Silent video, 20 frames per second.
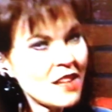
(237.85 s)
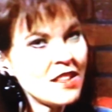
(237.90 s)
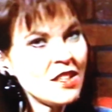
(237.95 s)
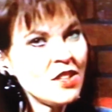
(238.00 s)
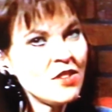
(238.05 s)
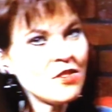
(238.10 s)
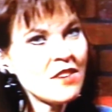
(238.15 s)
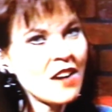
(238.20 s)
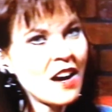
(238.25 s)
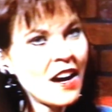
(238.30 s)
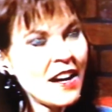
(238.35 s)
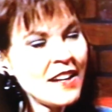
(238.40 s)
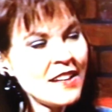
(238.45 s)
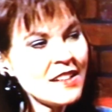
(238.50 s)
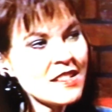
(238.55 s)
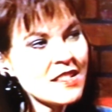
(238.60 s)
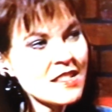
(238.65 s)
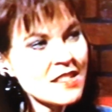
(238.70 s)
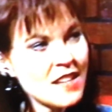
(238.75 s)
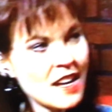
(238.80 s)
can the
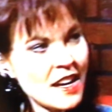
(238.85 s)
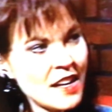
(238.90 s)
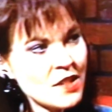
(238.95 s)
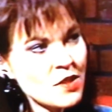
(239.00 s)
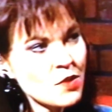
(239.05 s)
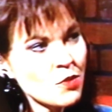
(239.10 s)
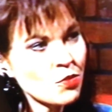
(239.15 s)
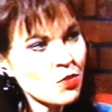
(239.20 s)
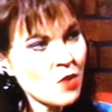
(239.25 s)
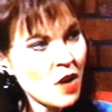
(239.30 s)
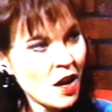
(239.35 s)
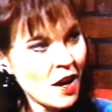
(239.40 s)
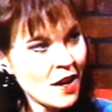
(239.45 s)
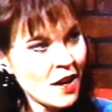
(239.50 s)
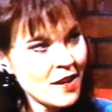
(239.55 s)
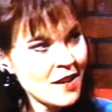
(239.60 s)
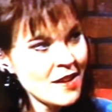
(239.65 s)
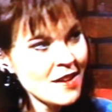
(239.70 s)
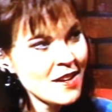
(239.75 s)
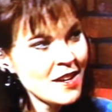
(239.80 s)
United States
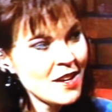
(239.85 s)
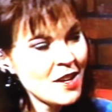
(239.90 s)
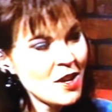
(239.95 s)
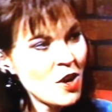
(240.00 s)
run